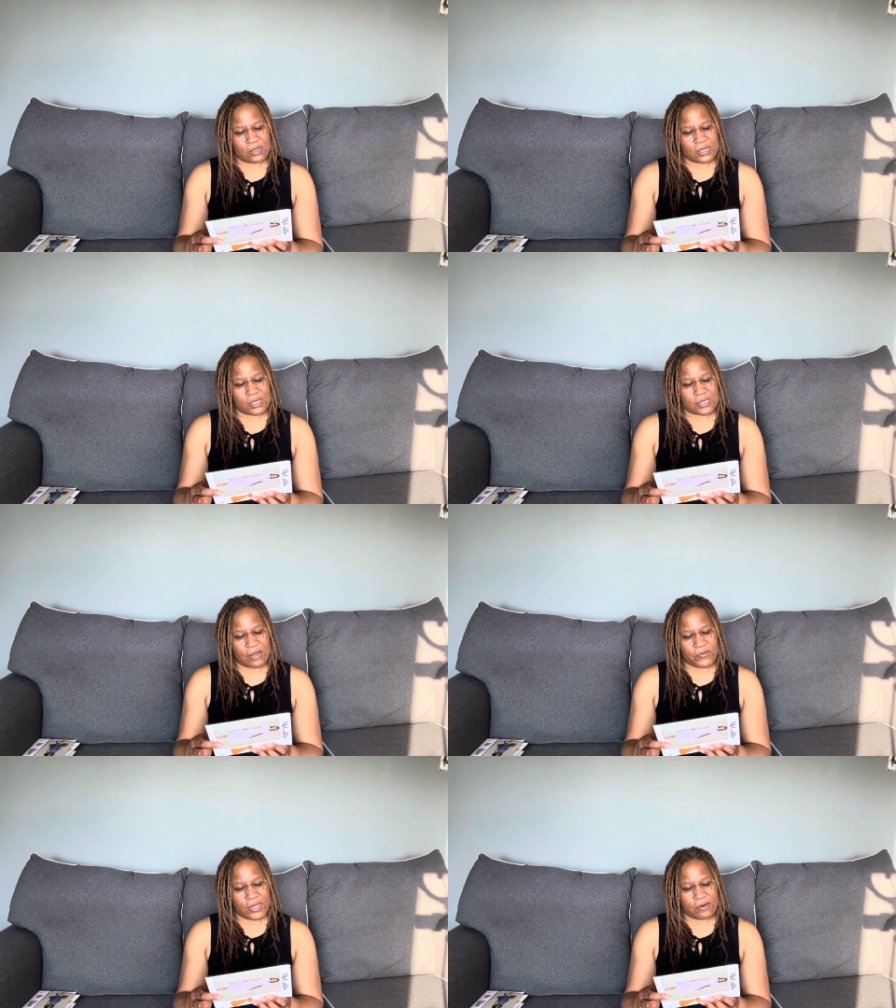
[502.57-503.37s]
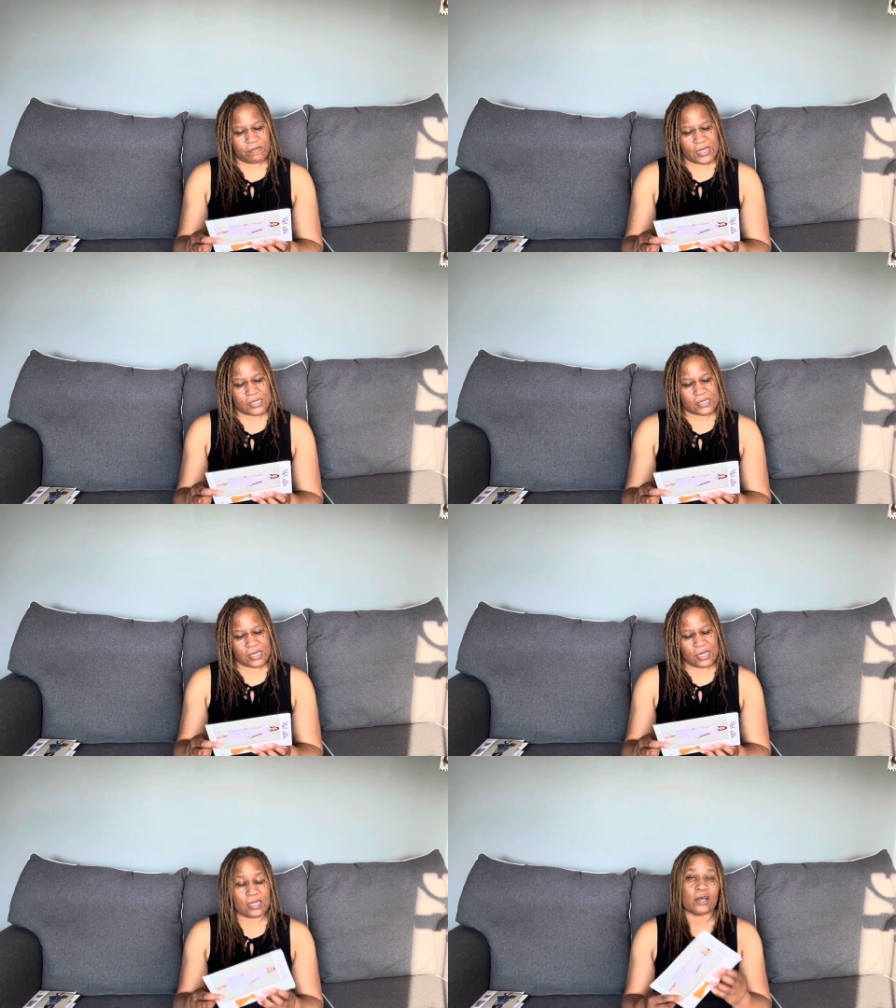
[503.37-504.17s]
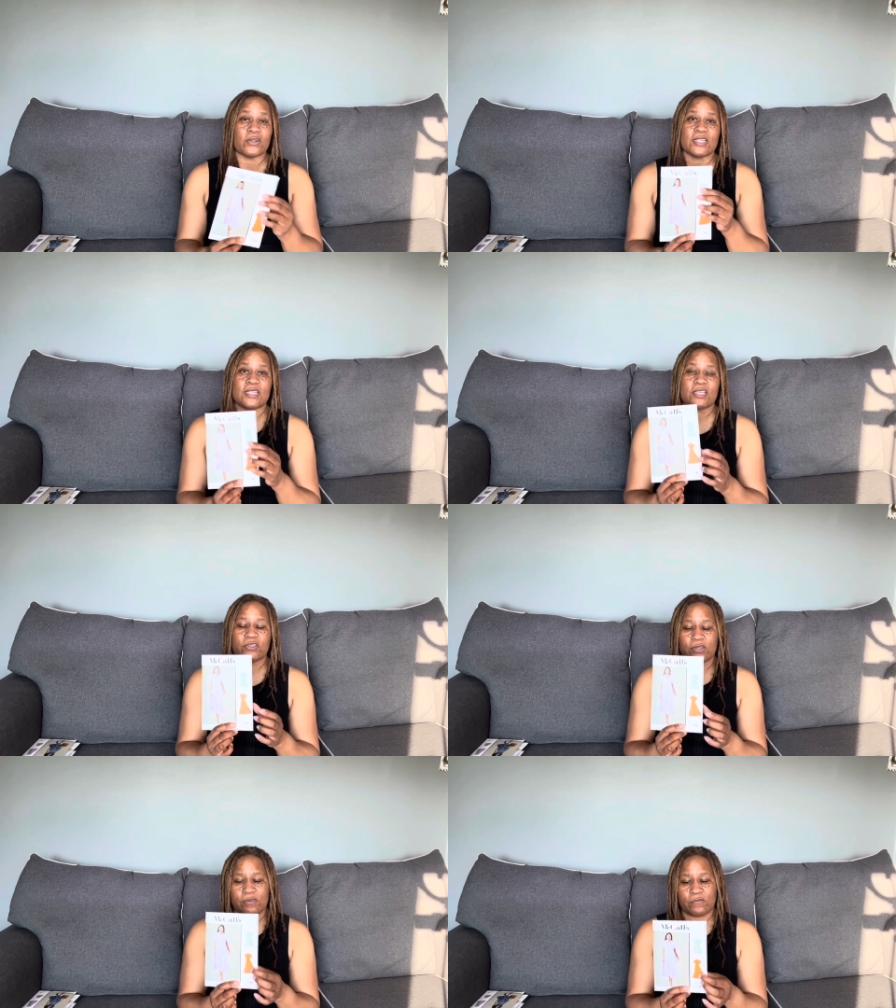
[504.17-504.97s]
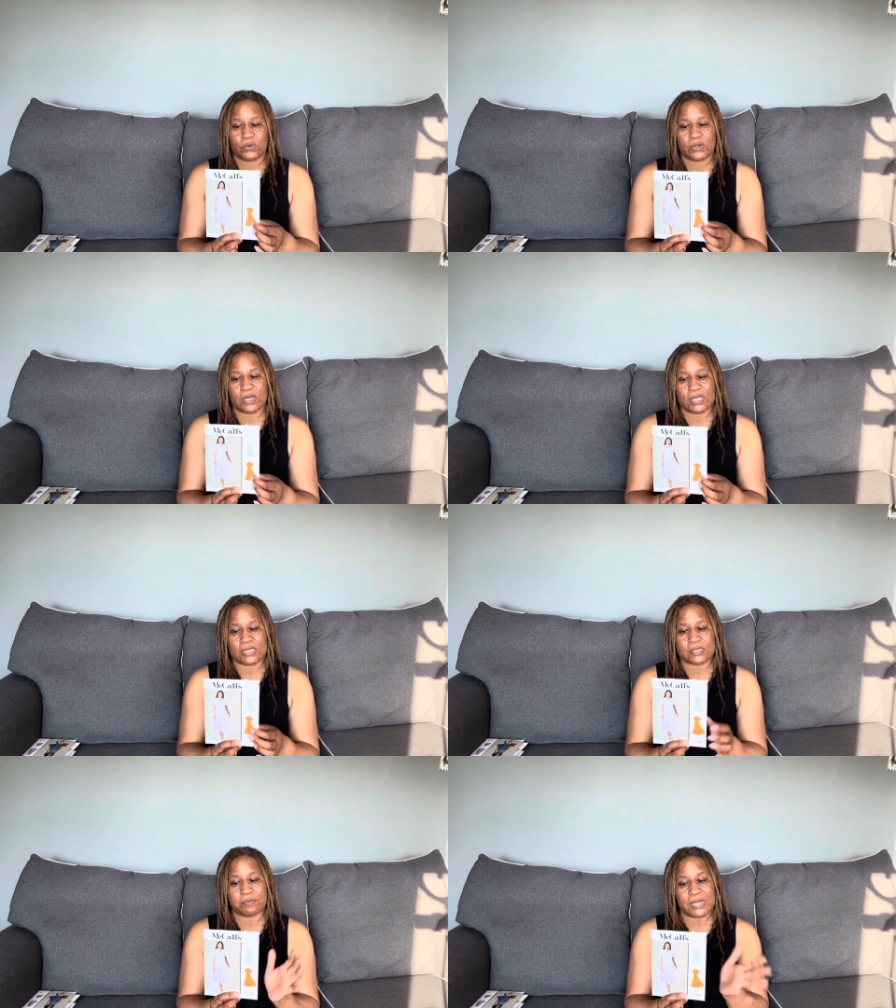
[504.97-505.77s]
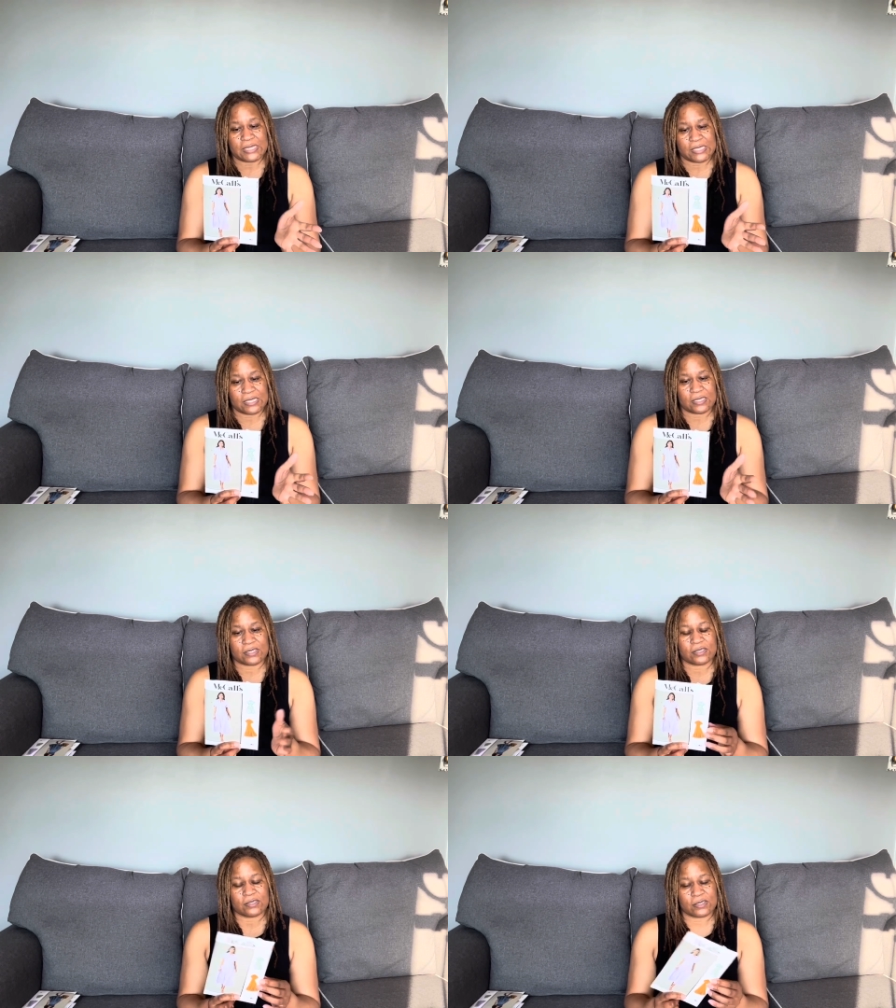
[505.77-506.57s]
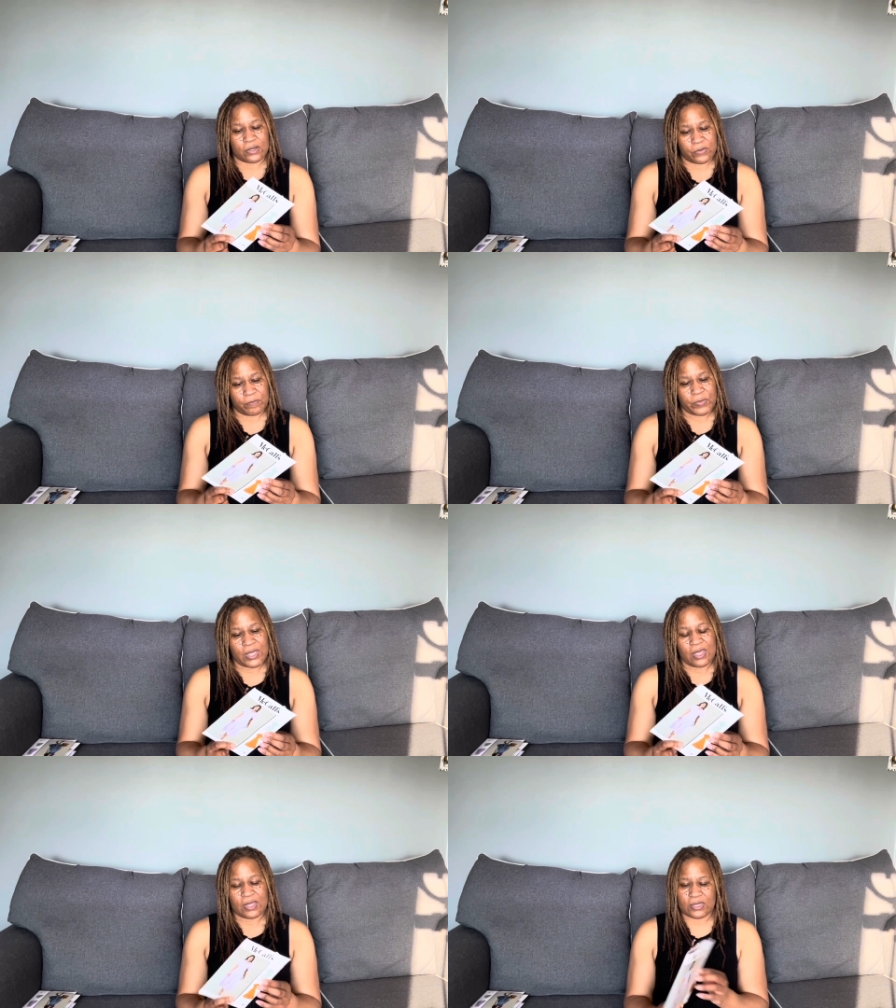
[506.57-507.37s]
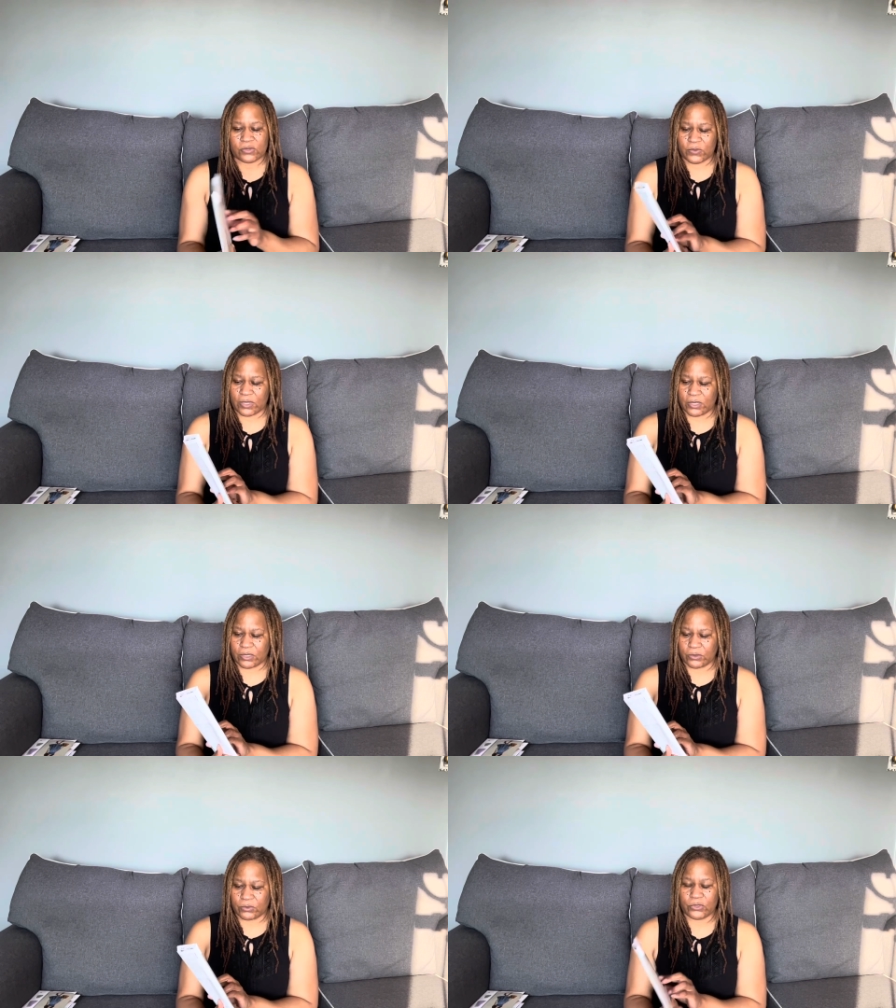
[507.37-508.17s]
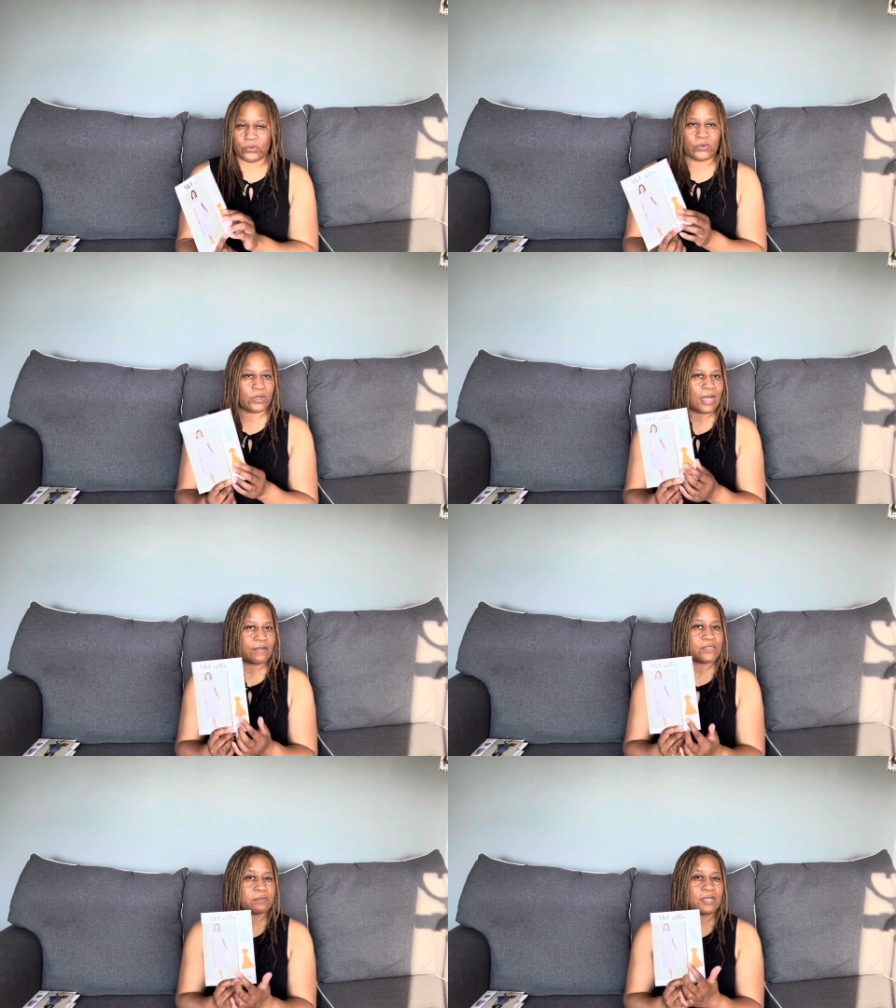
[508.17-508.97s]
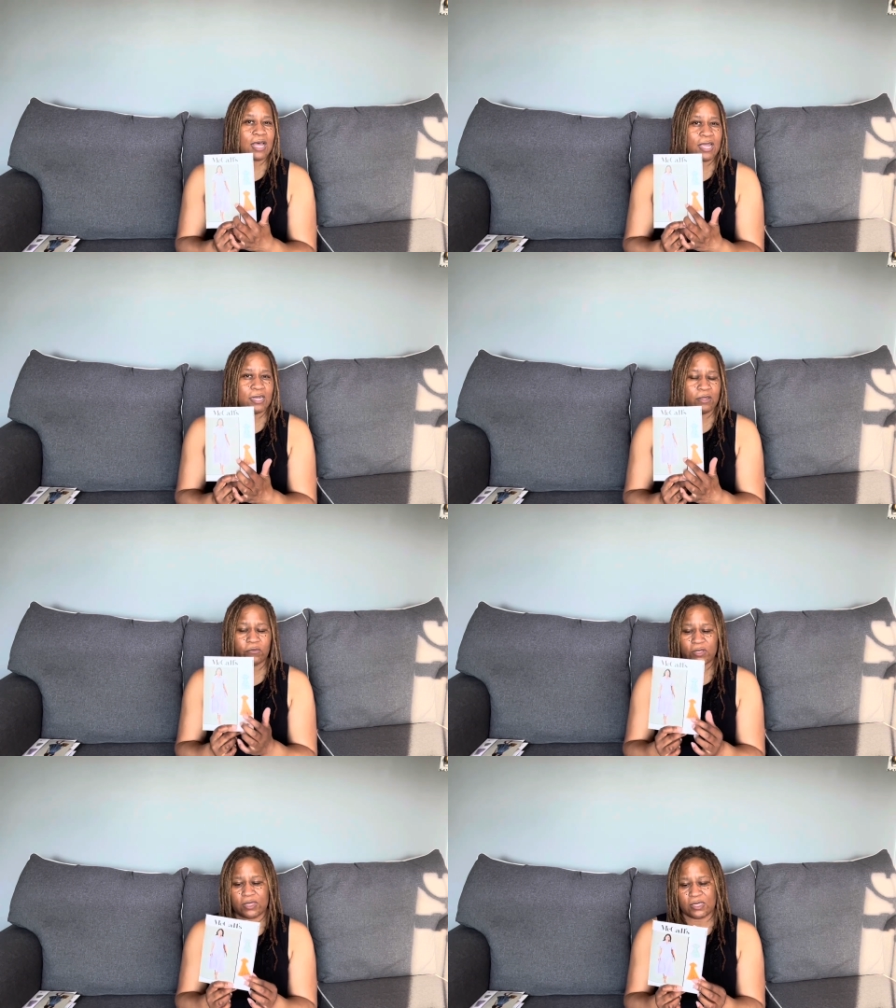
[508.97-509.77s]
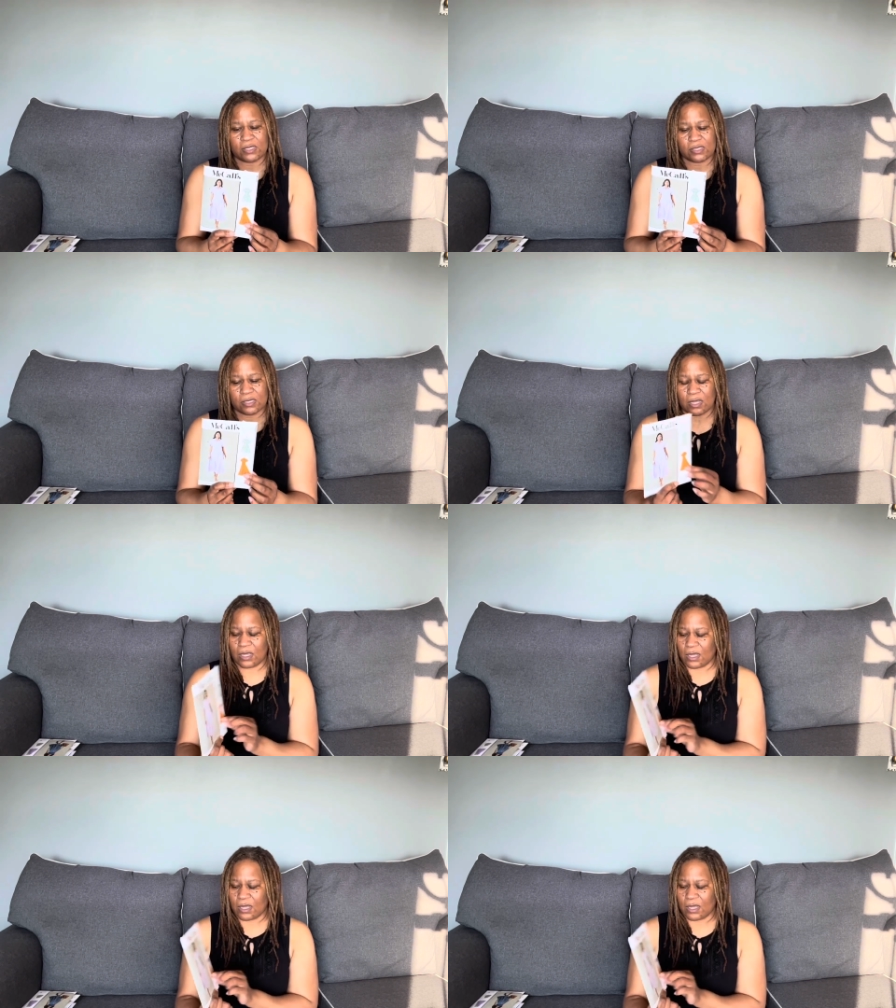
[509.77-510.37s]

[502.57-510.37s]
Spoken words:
It does have interfacing, and the only thing you need for it is buttons. So that's really cool. You will have some lining with this,